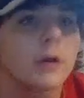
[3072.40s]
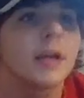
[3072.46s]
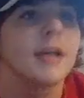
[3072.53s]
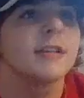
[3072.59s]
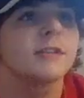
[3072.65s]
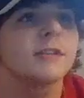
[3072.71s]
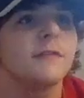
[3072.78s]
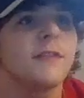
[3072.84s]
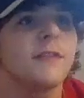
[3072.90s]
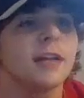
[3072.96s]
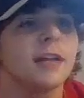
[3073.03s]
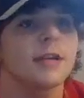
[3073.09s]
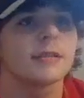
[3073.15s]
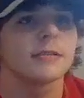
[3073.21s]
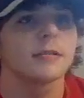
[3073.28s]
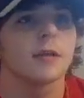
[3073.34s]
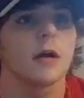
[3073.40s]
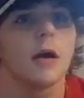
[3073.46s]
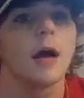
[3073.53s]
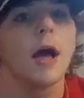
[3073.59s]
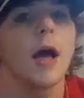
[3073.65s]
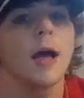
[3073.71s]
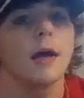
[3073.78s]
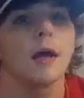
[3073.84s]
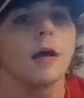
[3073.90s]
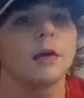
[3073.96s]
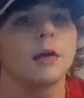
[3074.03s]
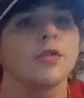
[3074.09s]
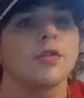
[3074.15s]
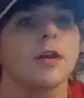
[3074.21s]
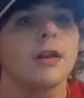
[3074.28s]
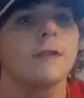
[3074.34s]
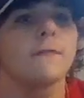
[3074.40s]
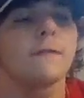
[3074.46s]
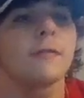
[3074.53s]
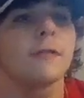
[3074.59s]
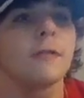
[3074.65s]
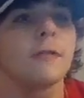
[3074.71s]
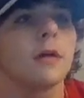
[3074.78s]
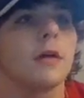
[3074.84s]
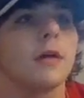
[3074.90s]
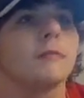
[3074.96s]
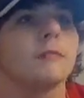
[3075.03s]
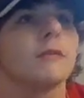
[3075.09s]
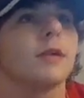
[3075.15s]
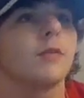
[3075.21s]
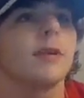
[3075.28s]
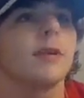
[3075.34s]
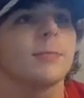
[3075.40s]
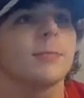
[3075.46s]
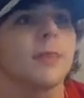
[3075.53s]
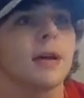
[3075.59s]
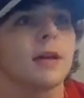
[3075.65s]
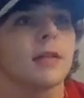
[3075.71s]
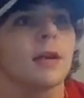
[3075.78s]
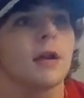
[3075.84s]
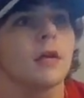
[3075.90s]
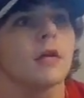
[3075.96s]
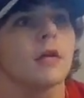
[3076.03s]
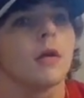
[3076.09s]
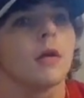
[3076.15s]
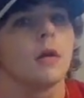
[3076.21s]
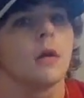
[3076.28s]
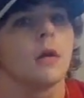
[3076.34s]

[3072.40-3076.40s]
Okay, so Vegas had traded for the Red Wings pick there,